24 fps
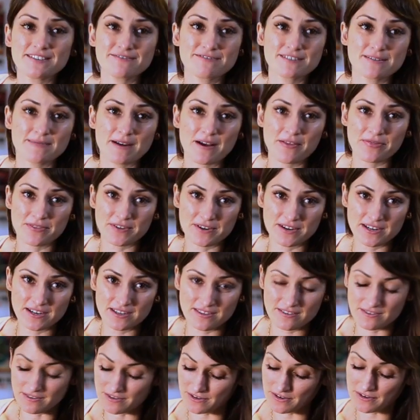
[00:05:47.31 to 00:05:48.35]
for about 30
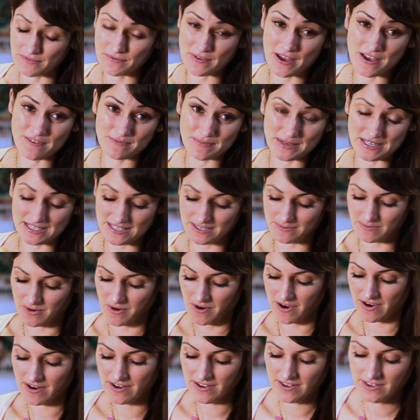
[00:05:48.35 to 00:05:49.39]
to 35 minutes
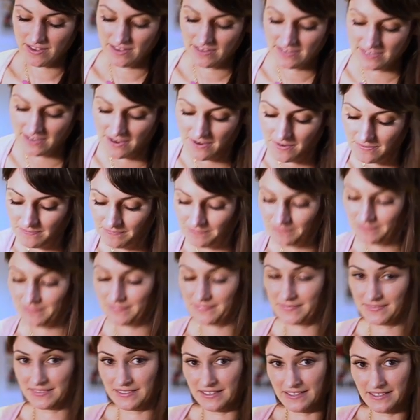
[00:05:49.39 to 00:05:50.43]
more. So
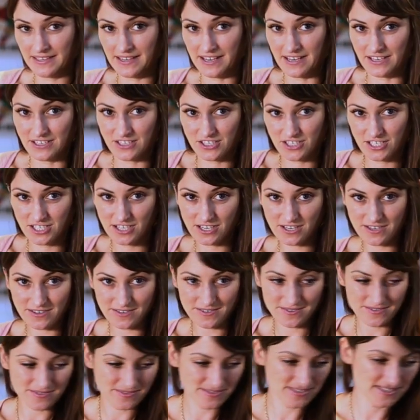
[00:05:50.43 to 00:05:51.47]
in she
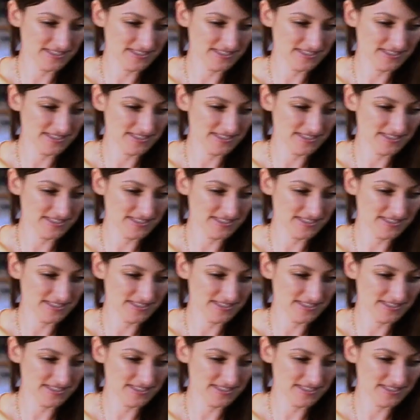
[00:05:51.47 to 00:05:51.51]
goes.